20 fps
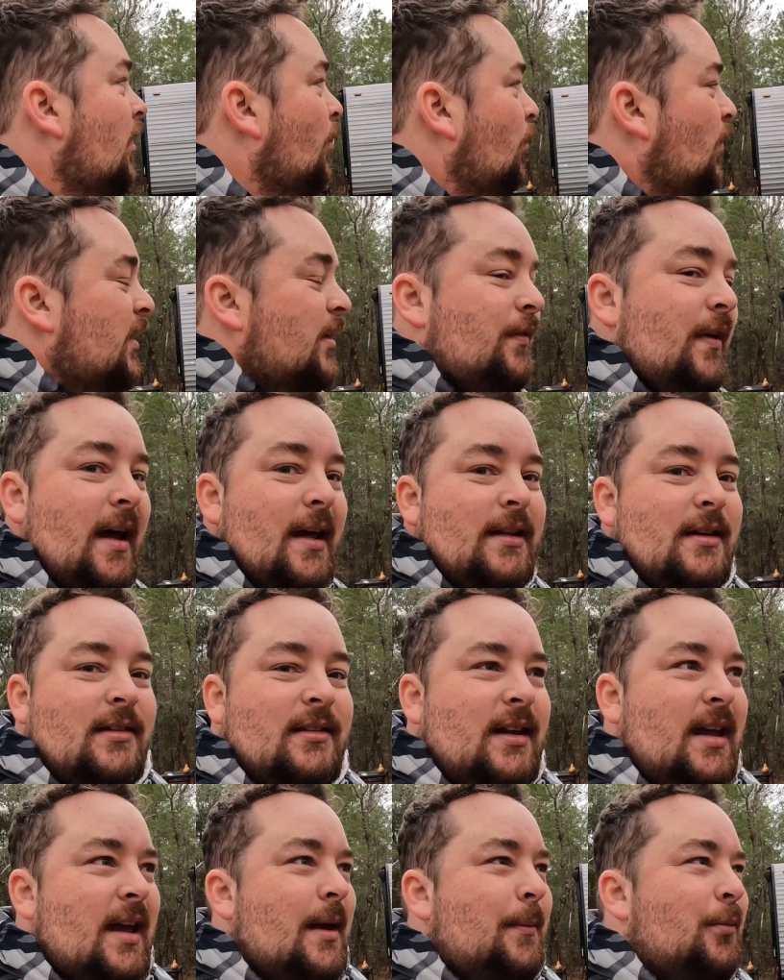We've had
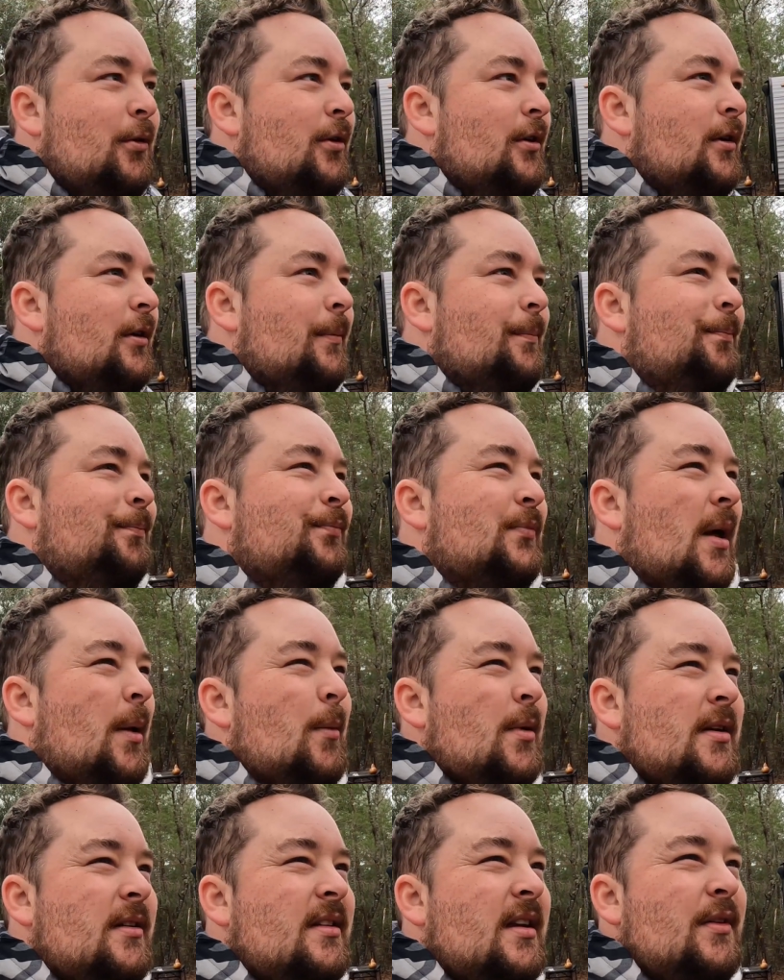this camper, I
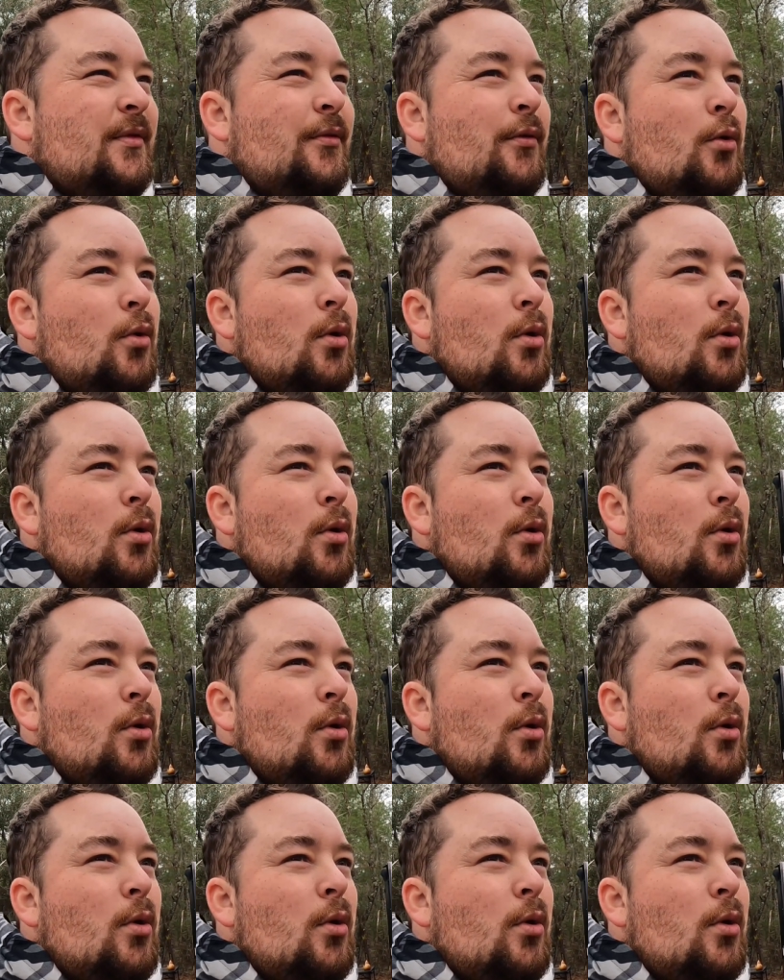want to say